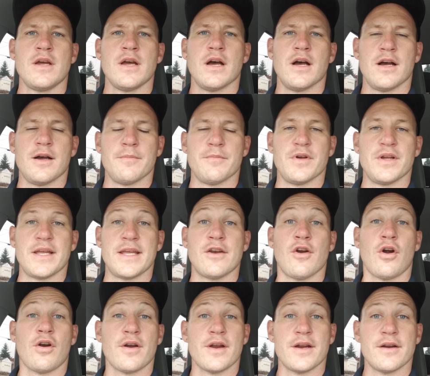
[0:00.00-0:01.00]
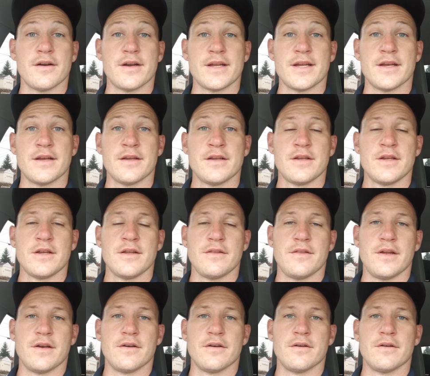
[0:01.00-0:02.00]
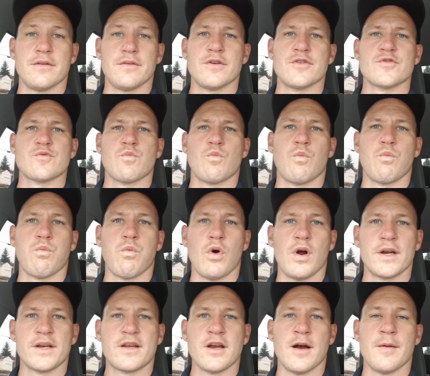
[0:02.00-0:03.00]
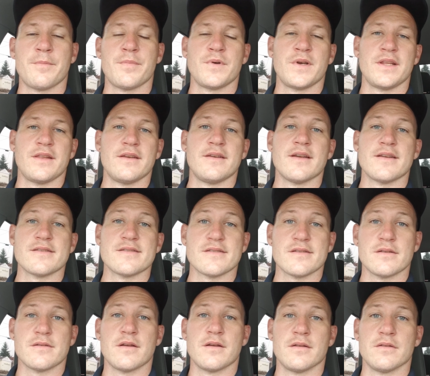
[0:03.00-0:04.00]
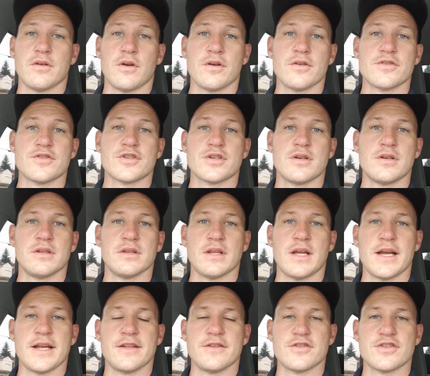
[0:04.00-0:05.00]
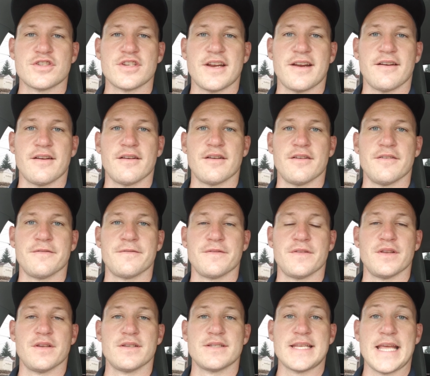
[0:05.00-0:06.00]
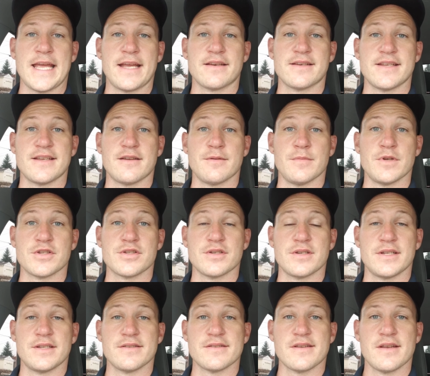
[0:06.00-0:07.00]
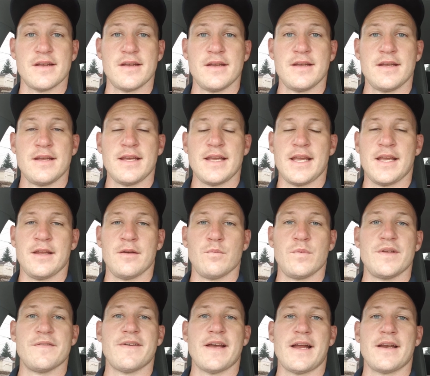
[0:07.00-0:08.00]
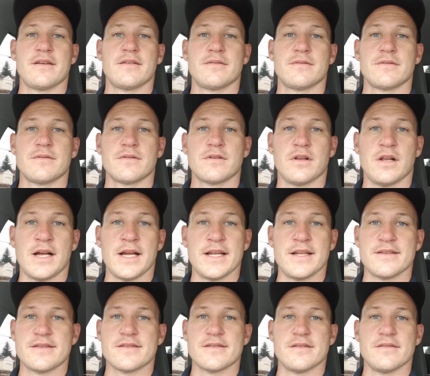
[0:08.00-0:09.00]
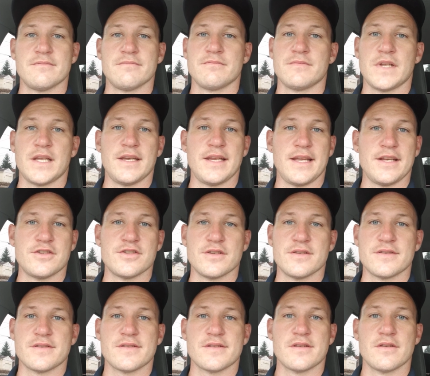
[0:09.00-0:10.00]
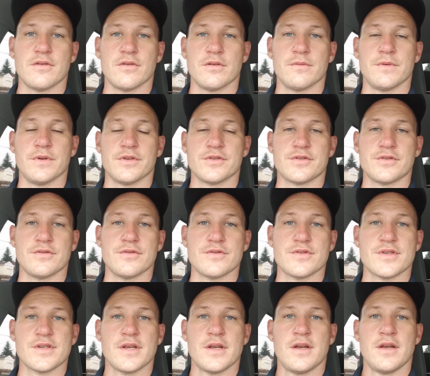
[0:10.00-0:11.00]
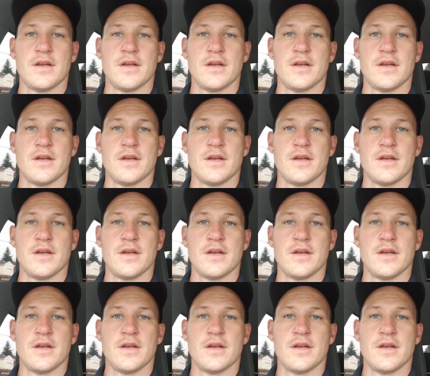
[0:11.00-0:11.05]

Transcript: But in our area, there's one company that does a large lion's share of the tank decommissionings, and we've had clients and agents or realtors